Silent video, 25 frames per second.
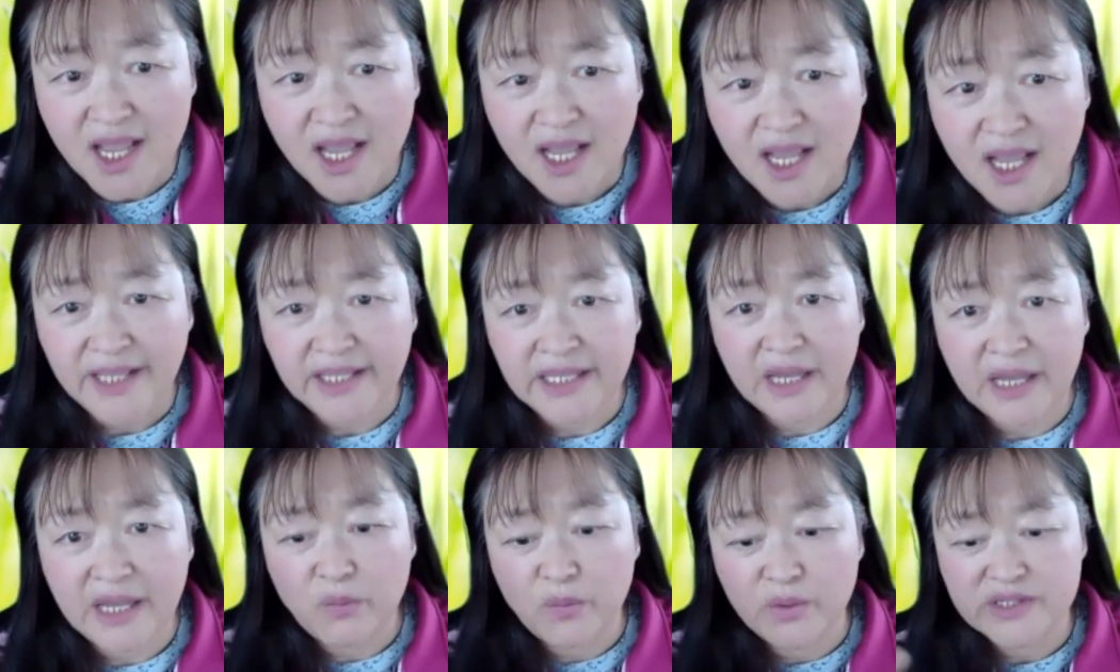And
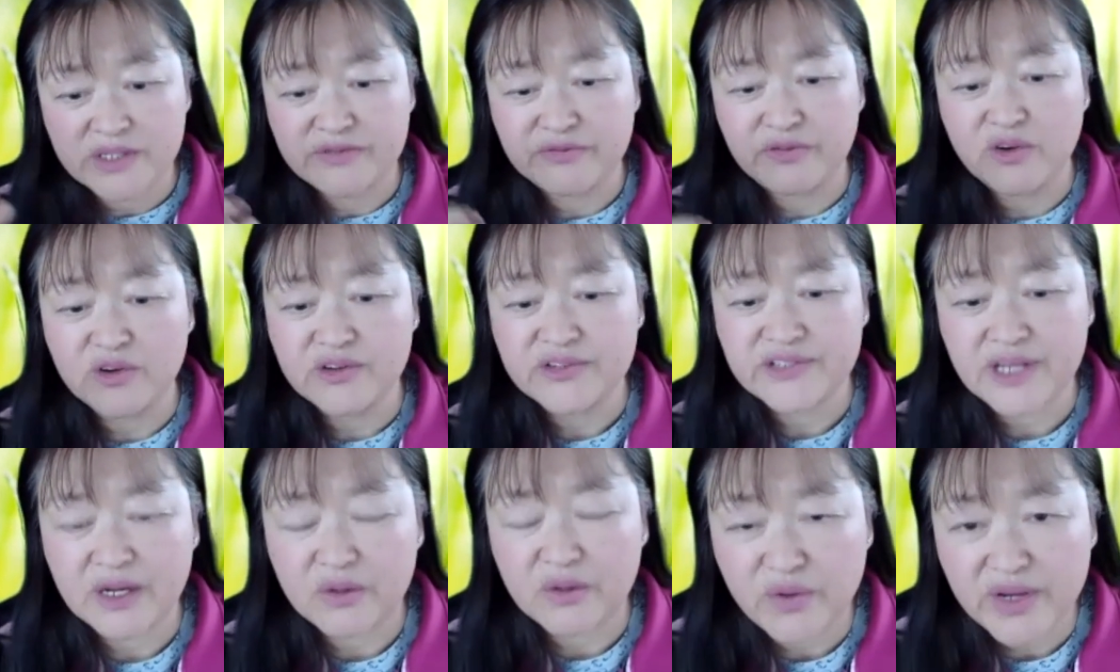I was
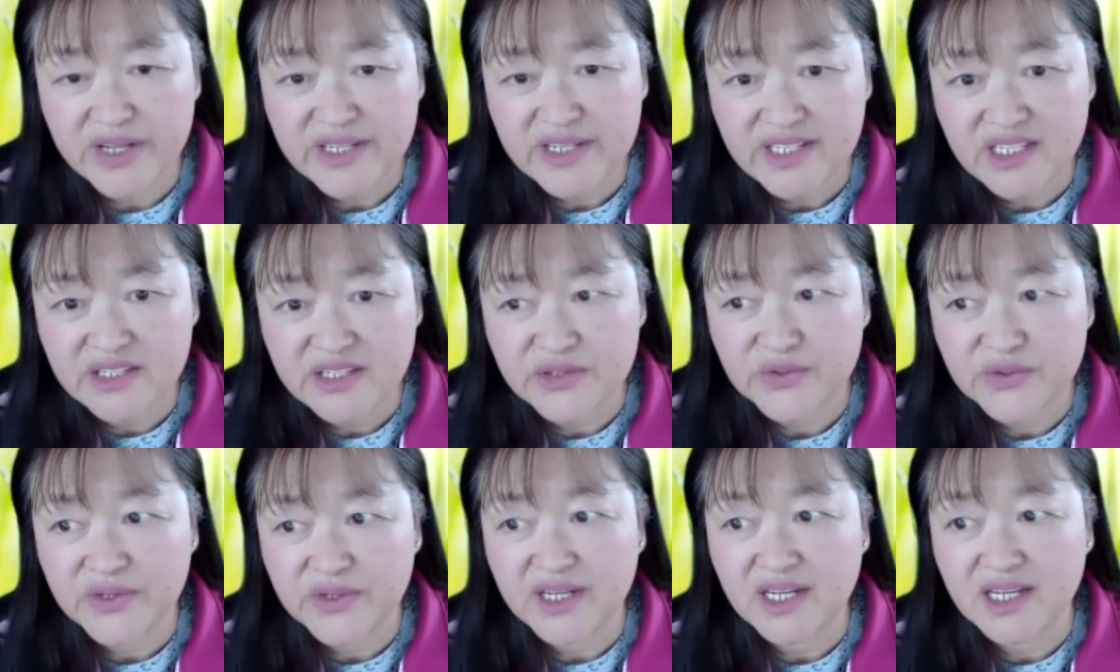focused on raising
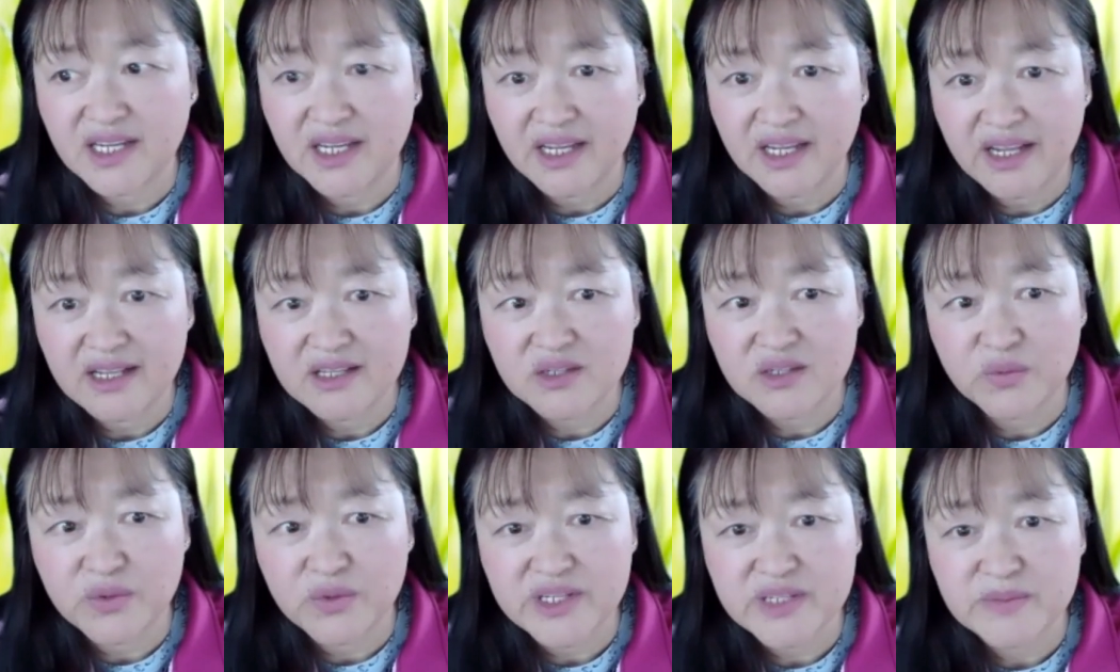3 kids
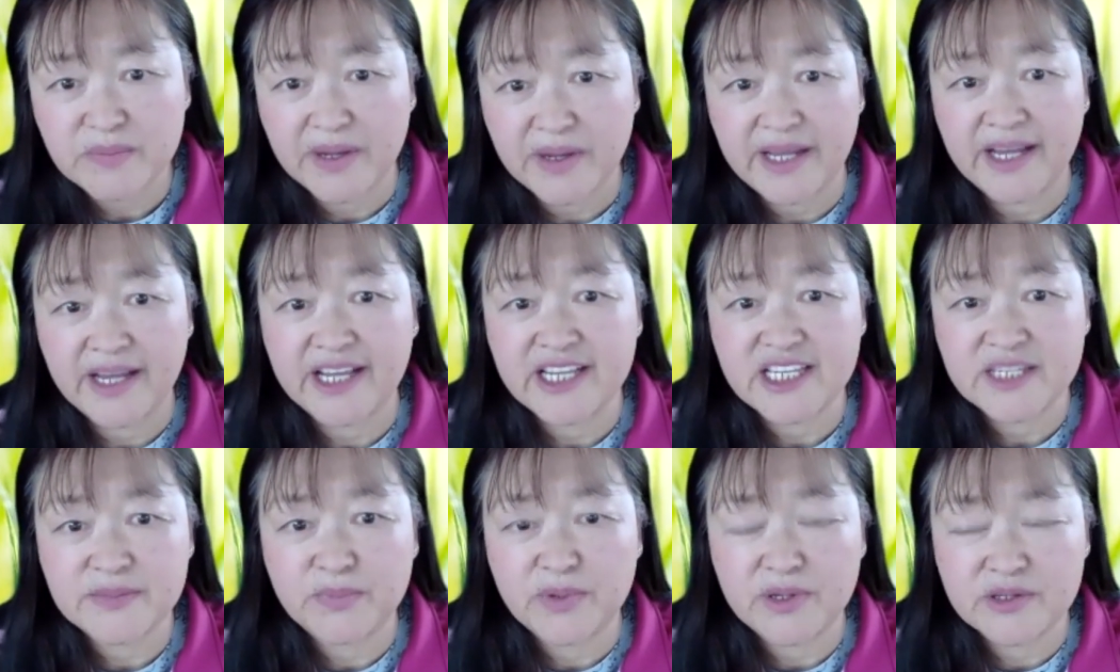with my
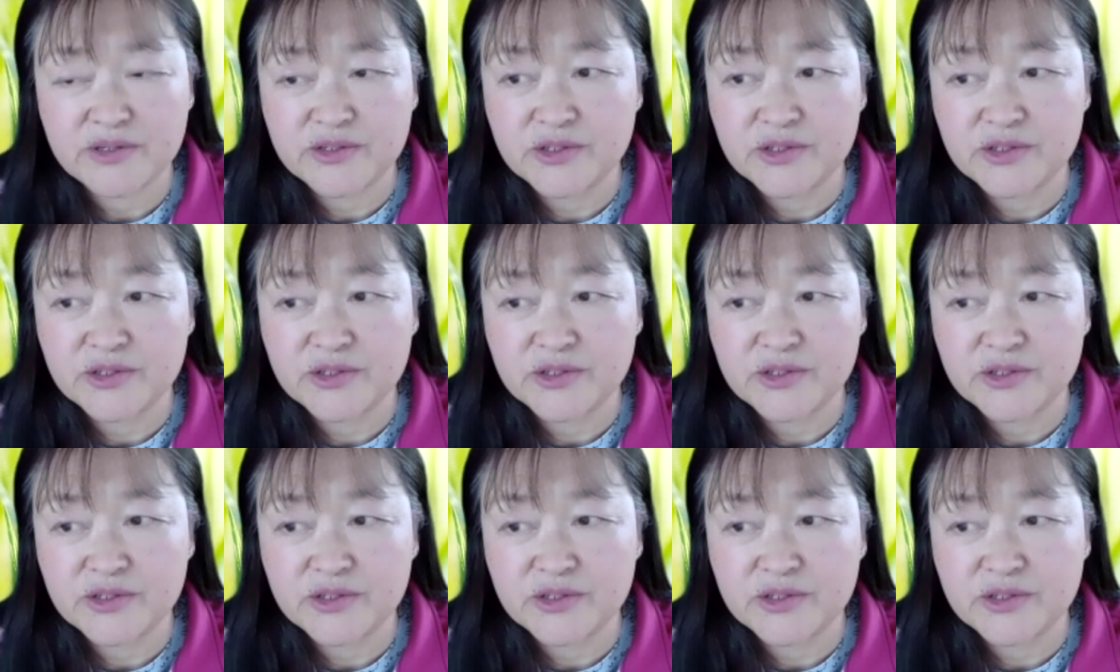husband.